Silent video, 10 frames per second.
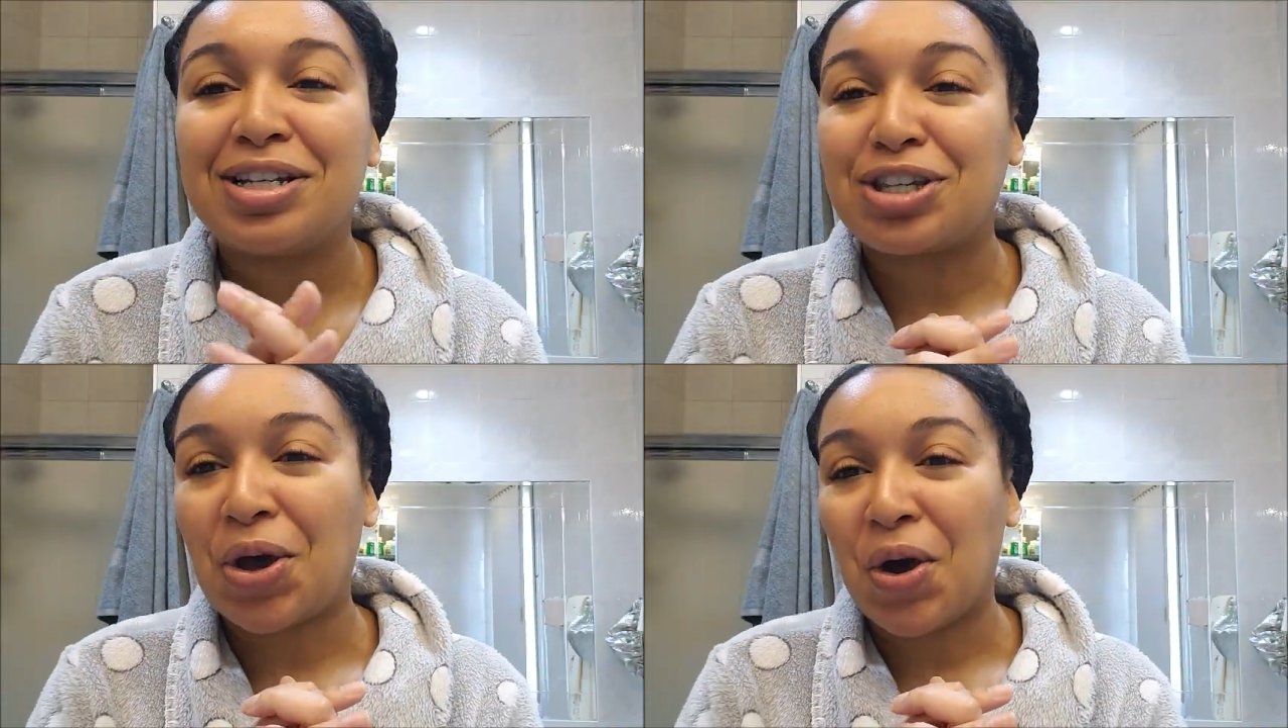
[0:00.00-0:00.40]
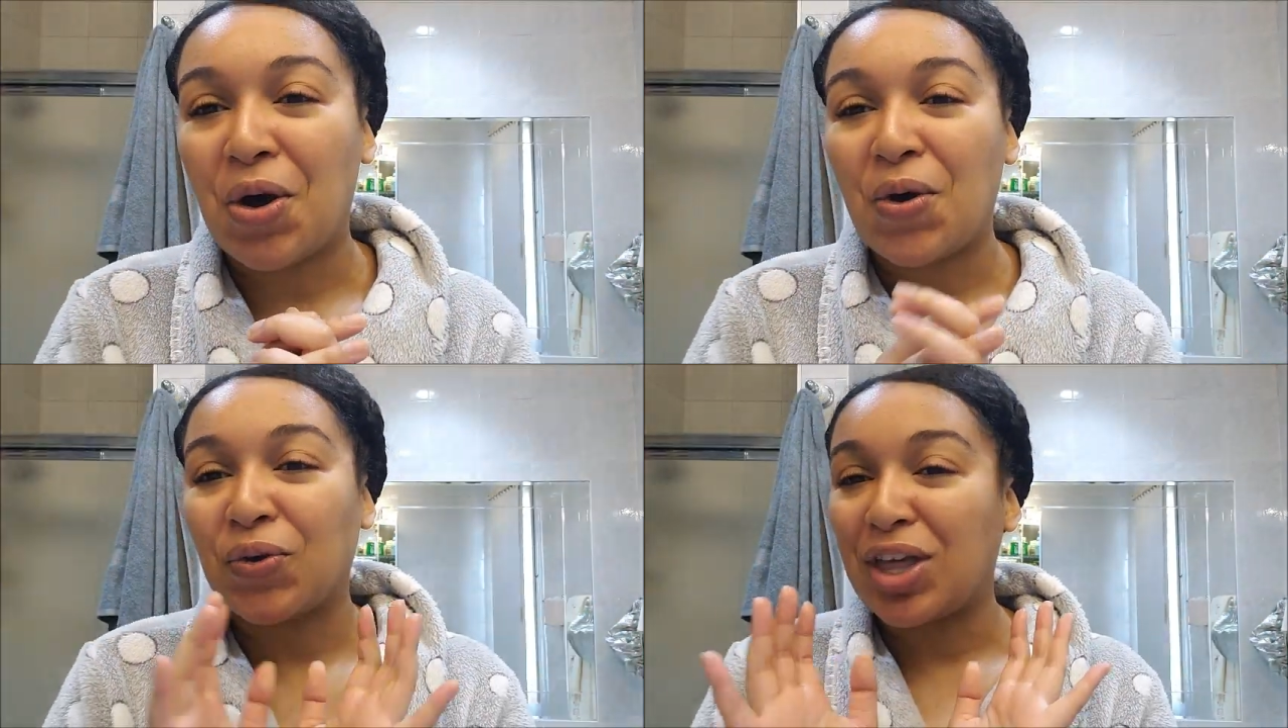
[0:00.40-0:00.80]

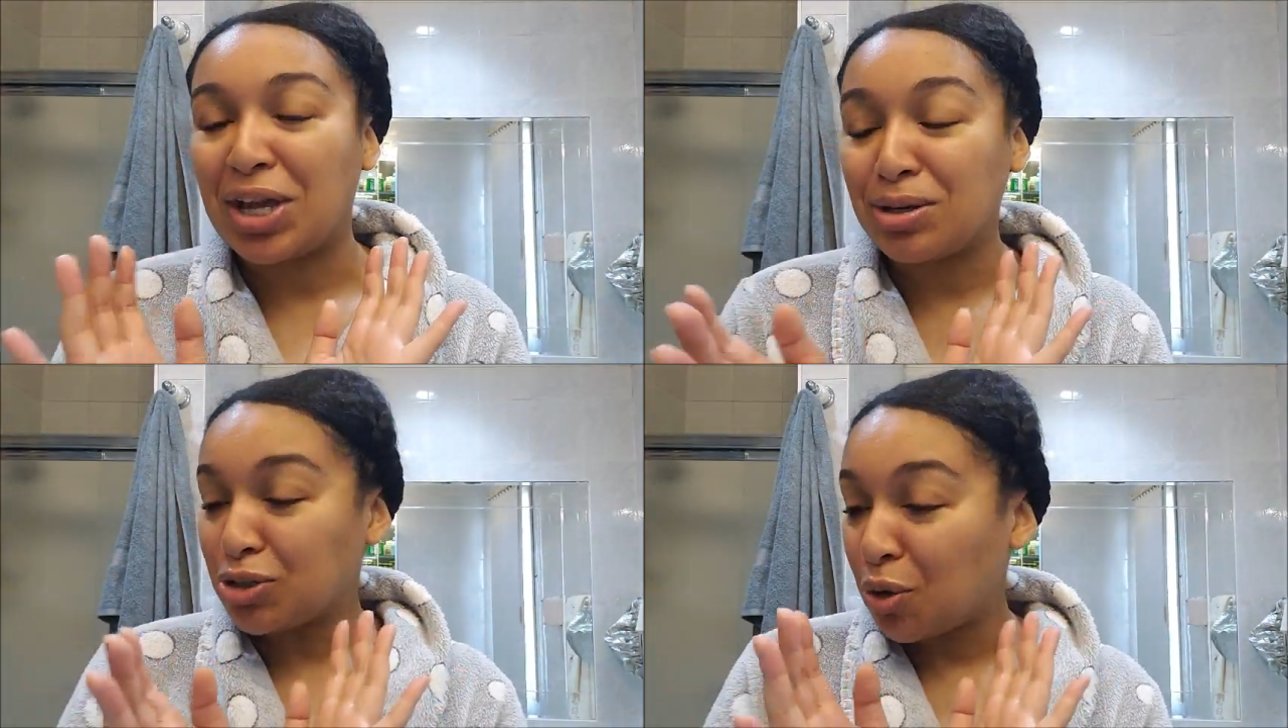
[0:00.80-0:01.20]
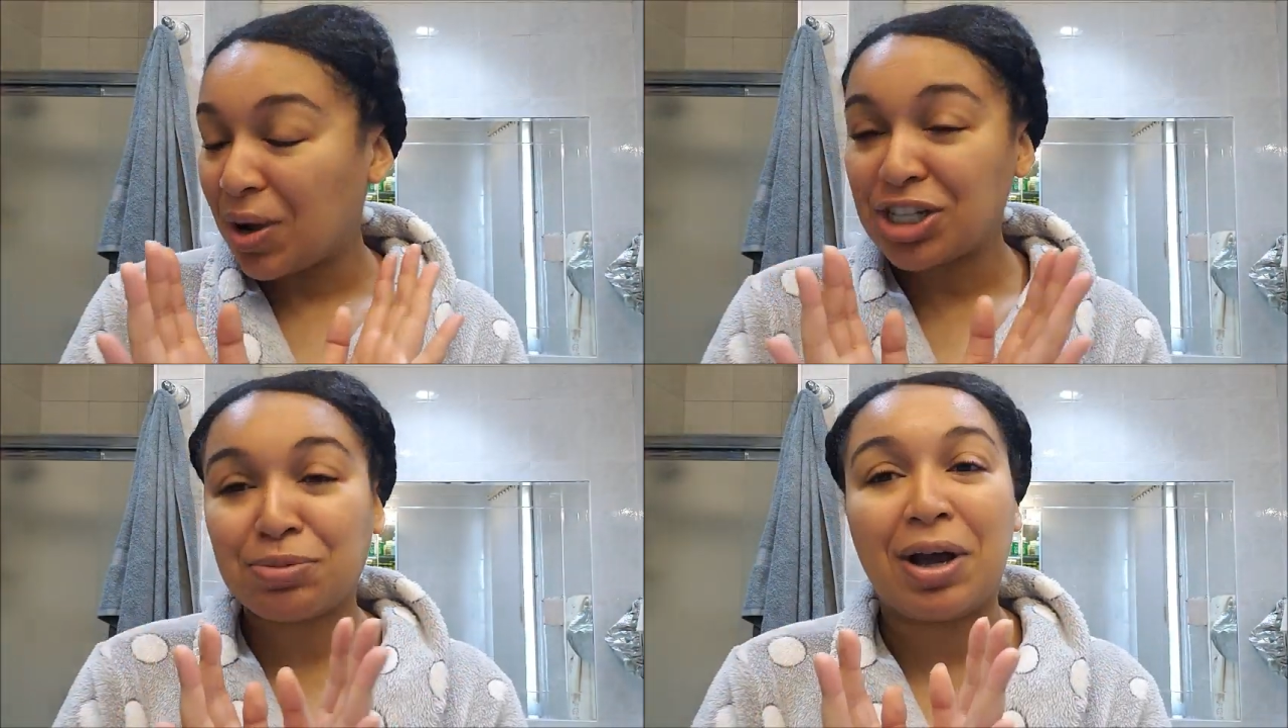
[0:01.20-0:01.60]
So thank you so
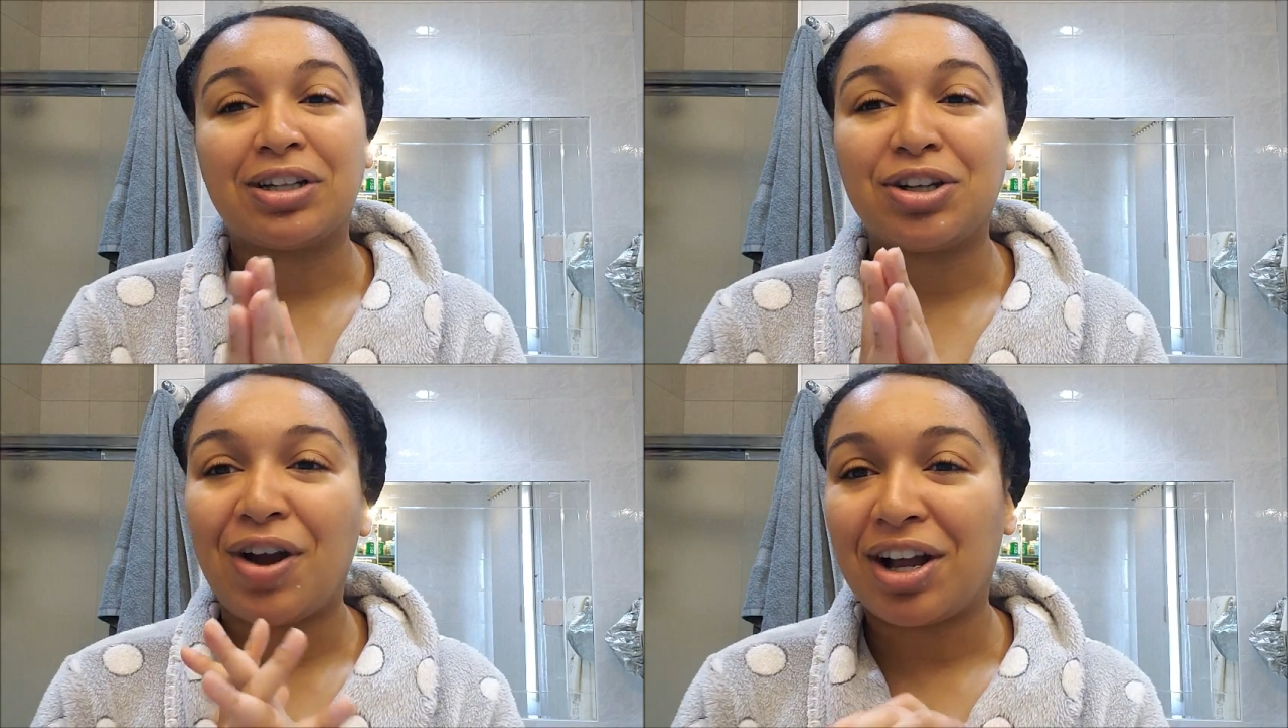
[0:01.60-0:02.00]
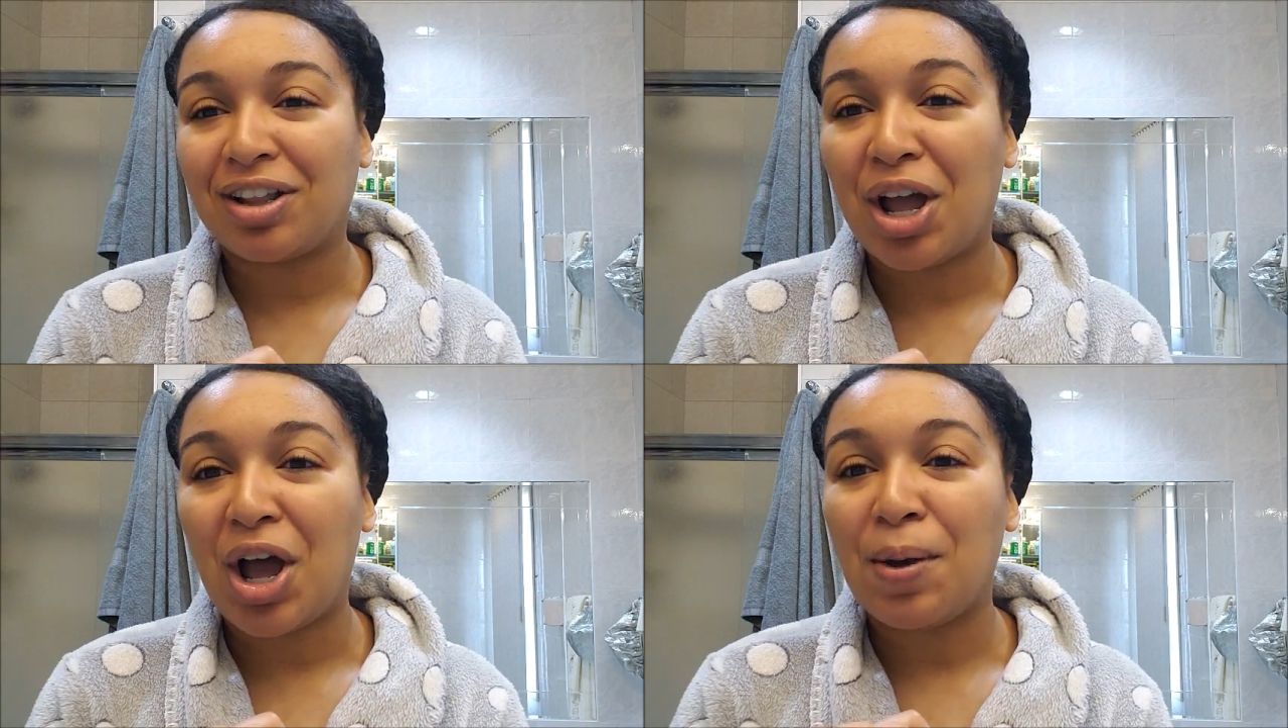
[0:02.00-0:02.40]
much, Smile Direct
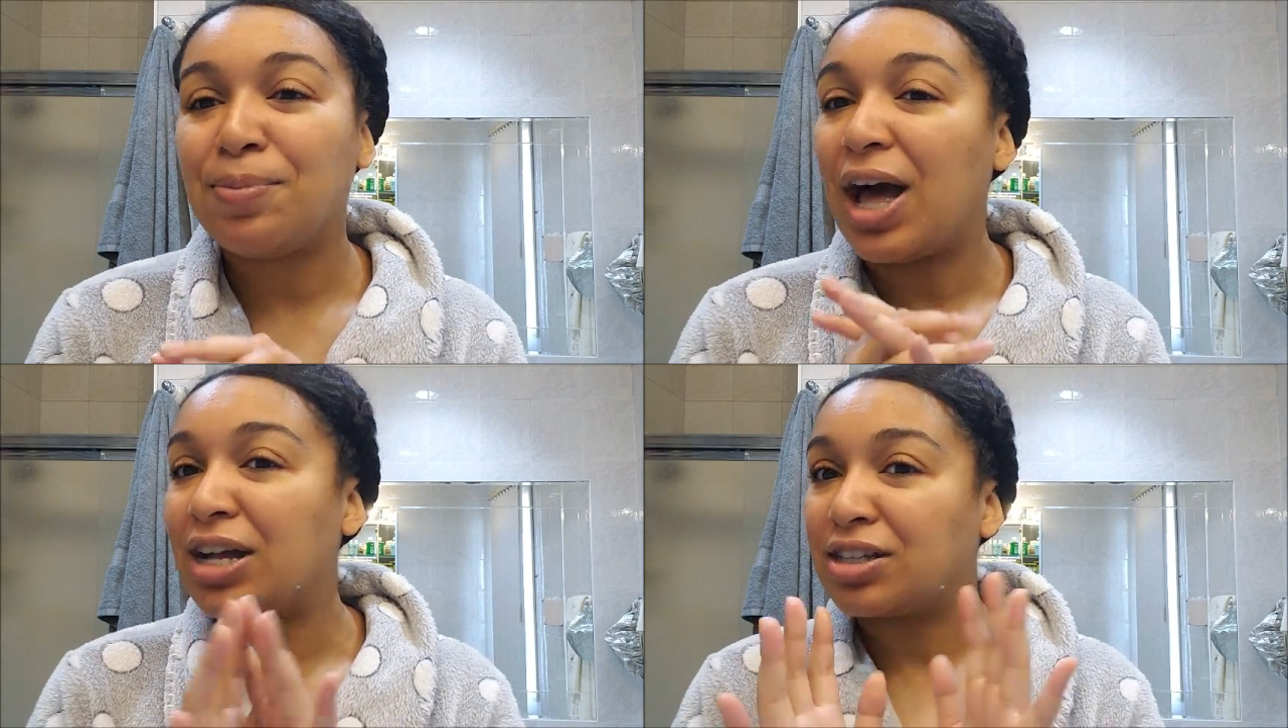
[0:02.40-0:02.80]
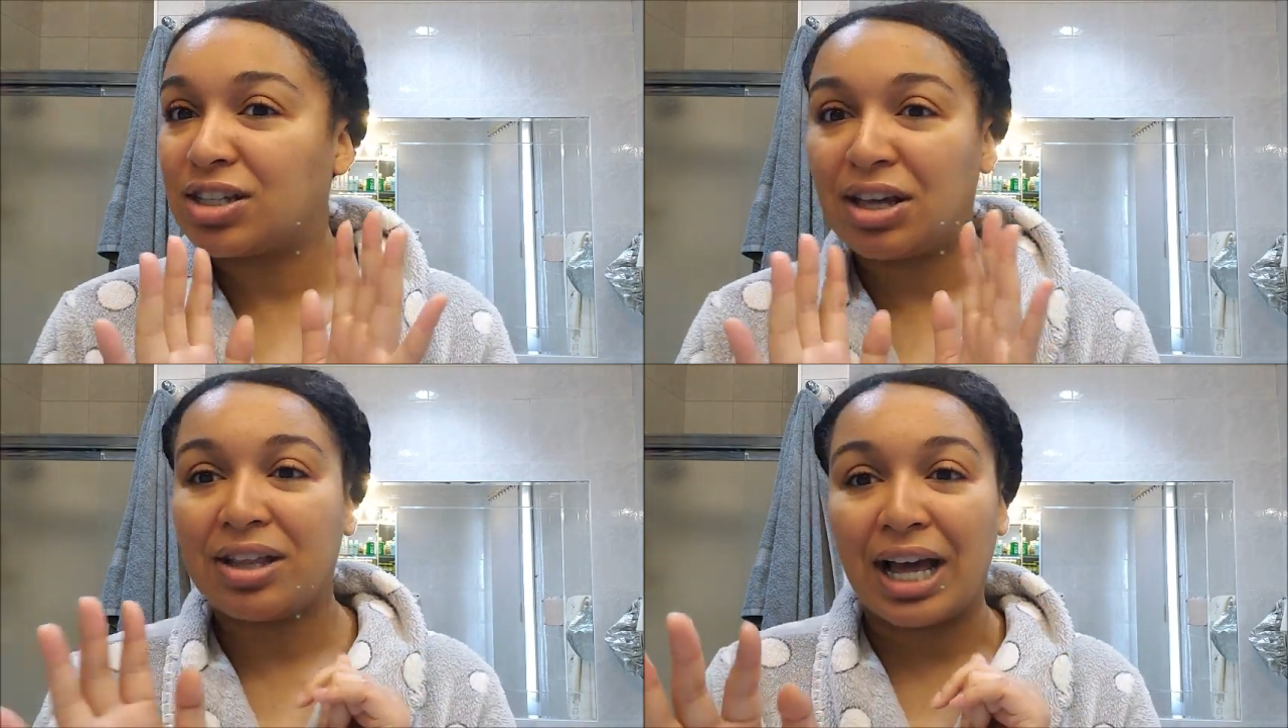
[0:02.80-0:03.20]
Club.
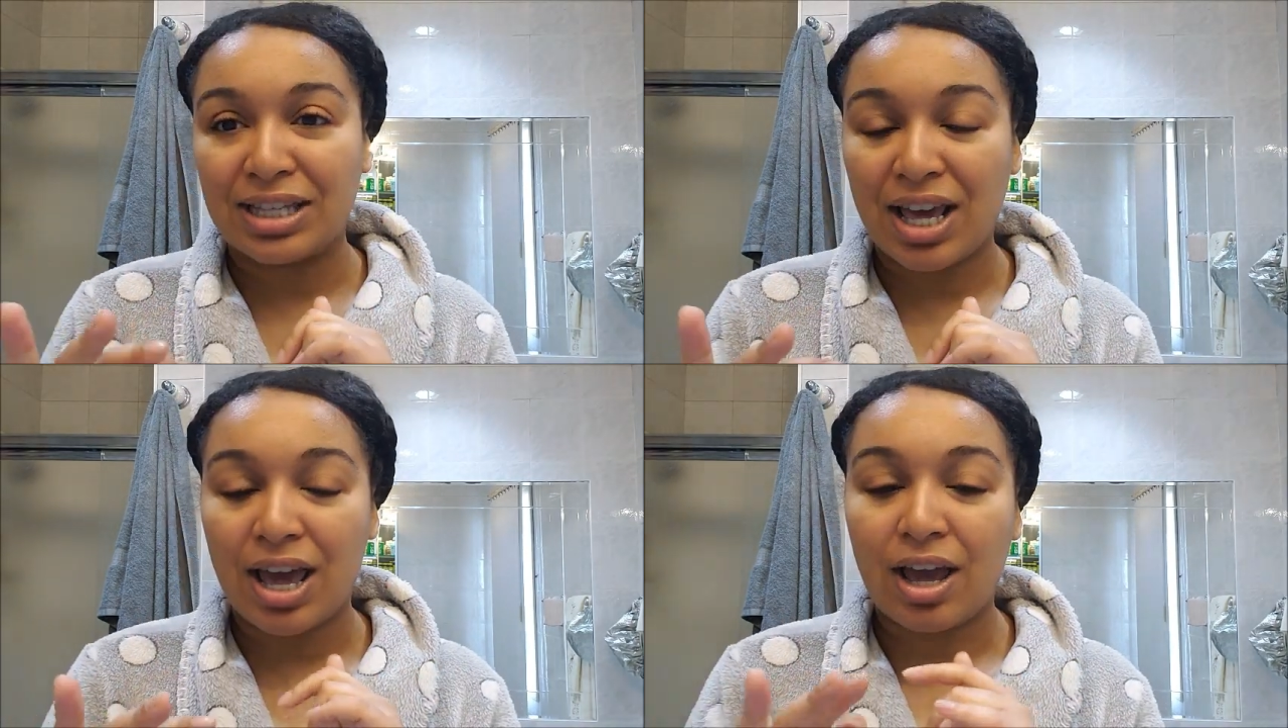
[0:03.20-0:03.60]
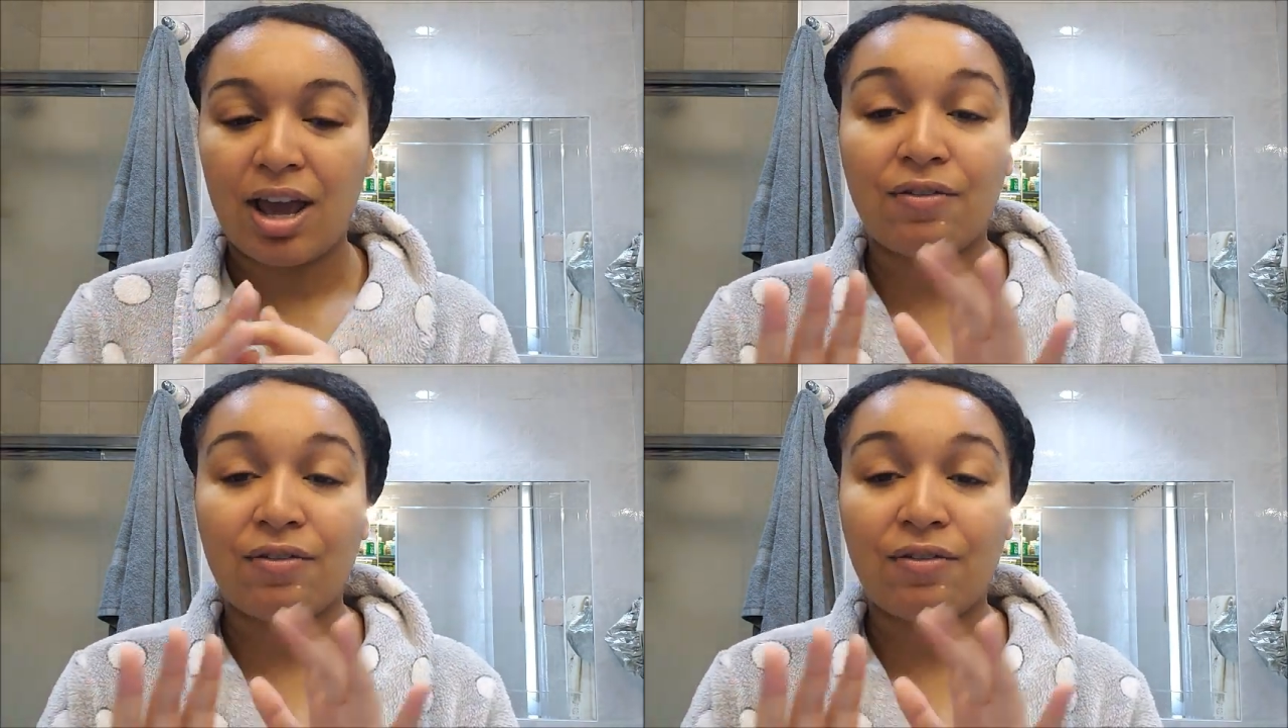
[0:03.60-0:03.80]
That's that's it.